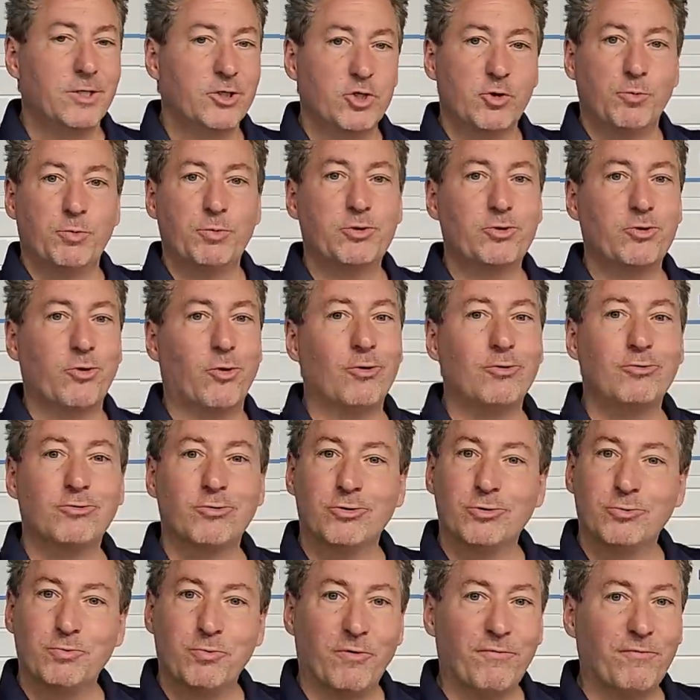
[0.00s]

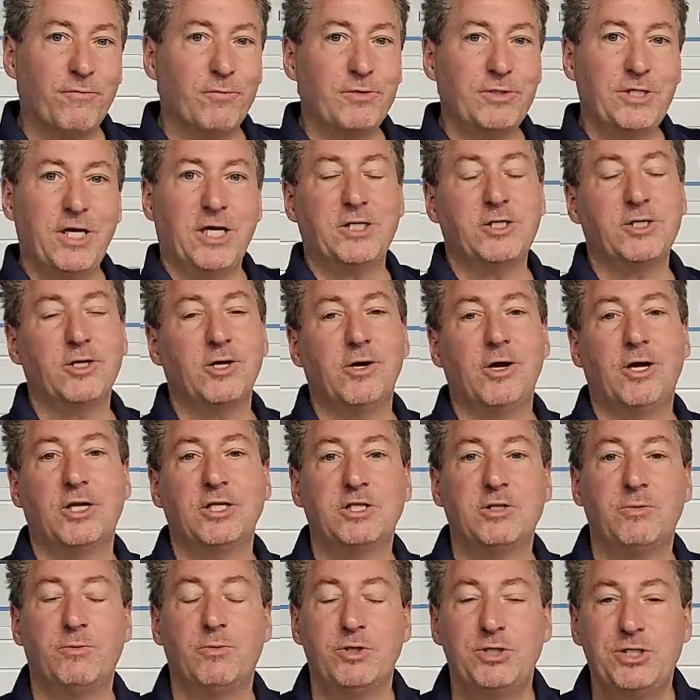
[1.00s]
superchargers were for Tesla
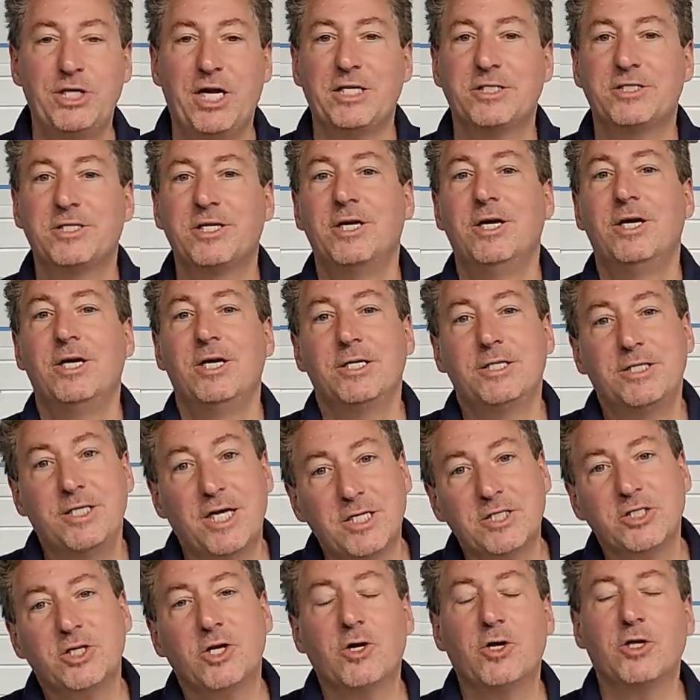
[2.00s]
customers. Yes,
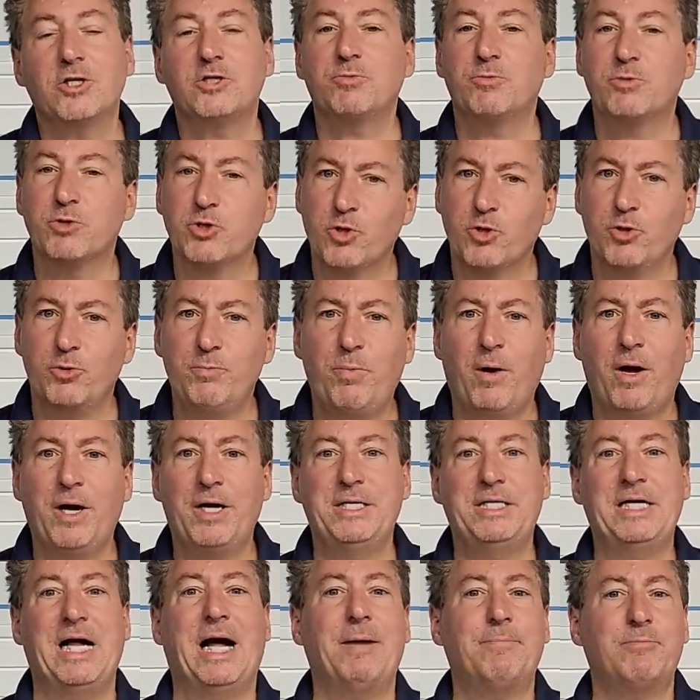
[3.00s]
Tesla customers could
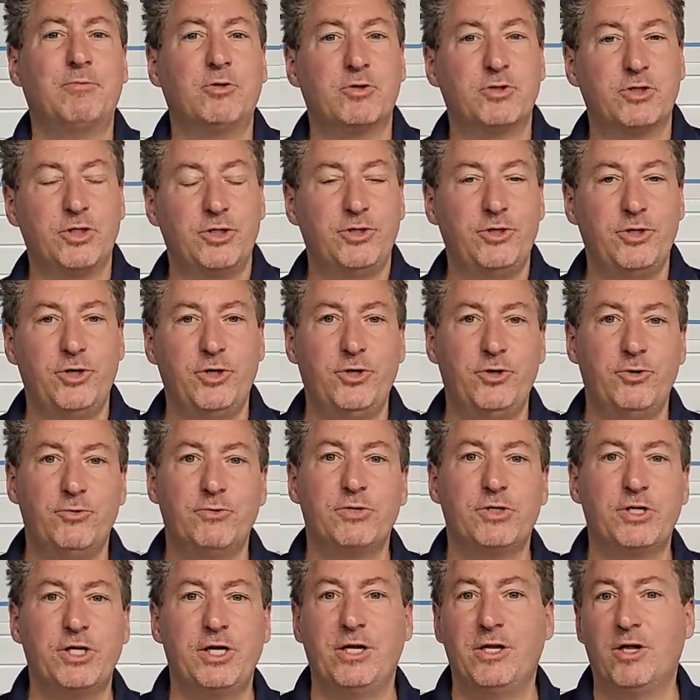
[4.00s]
buy adapters and
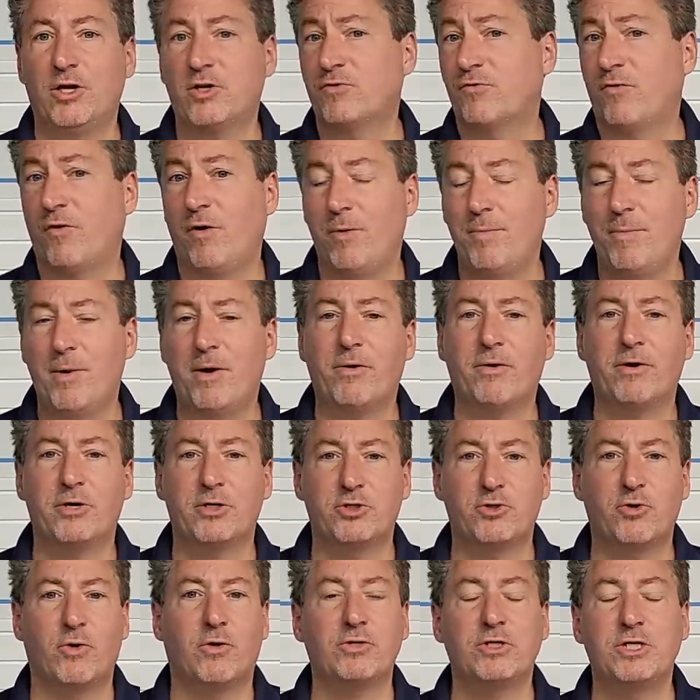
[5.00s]
use the Electrify America
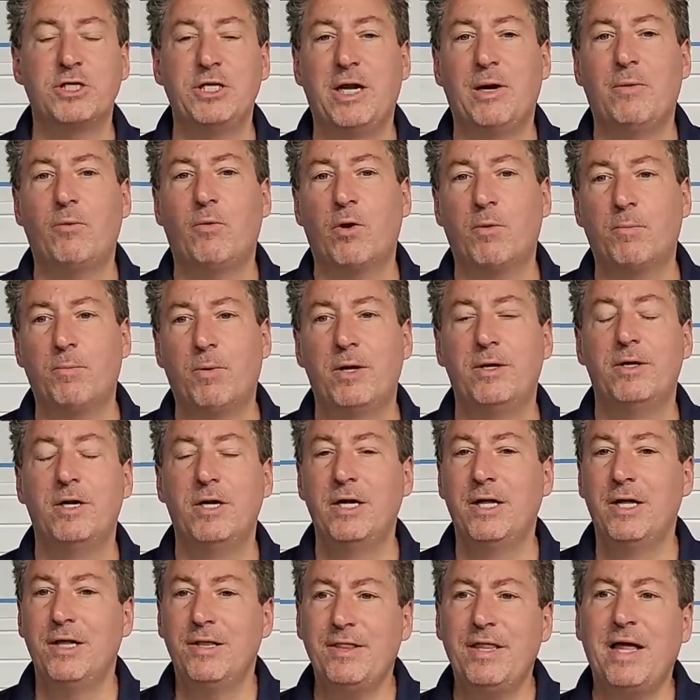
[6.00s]
charging network, but
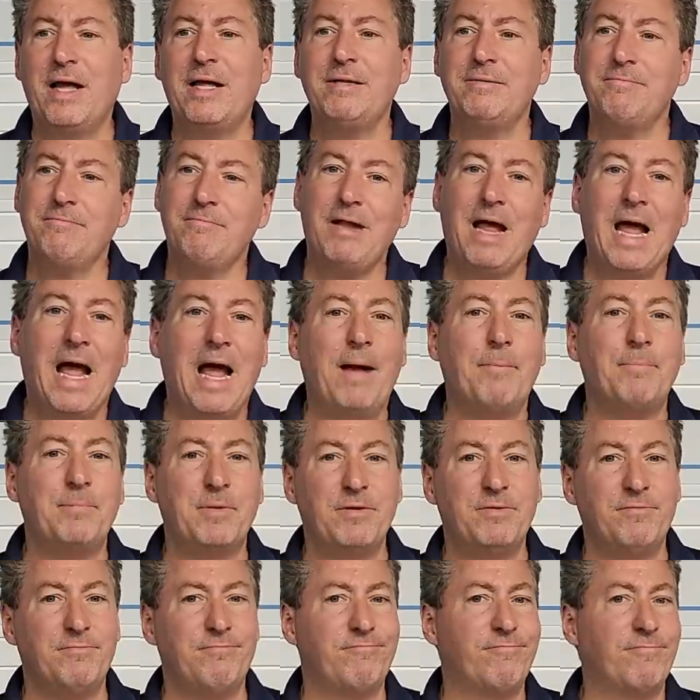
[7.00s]
that
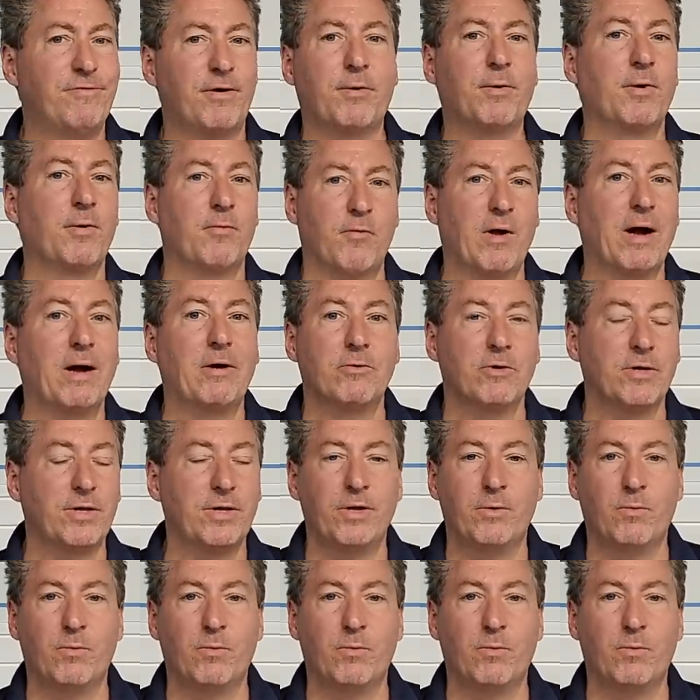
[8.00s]
happened very rarely.